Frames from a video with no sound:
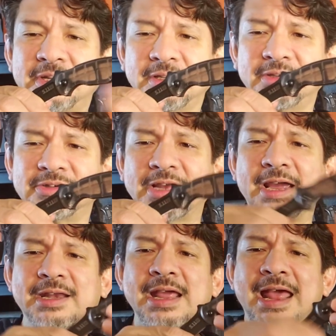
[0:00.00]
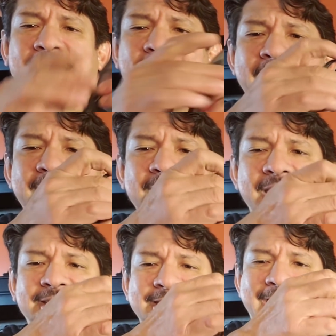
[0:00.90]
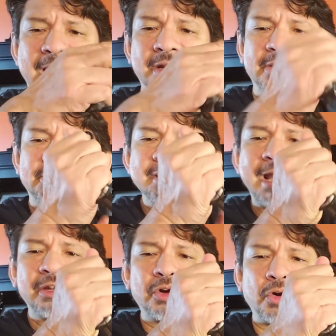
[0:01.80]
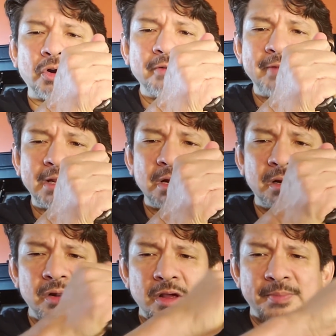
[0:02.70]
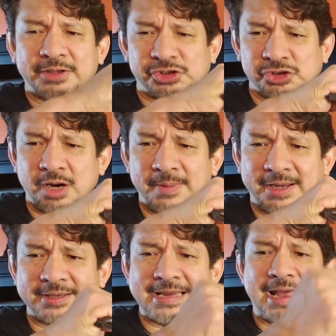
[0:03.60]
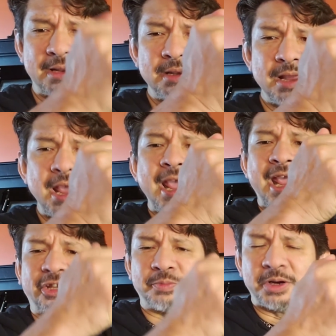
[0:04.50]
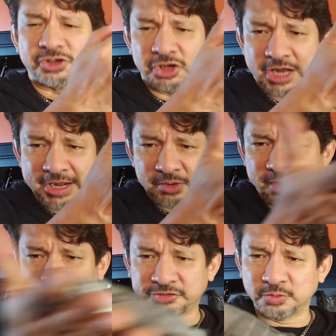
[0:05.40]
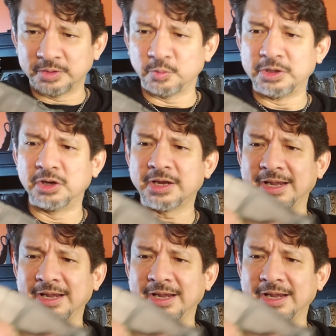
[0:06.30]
that the design, like a talon, it's not curved like a claw, but sharp like a talon. It's much lighter here, so when you look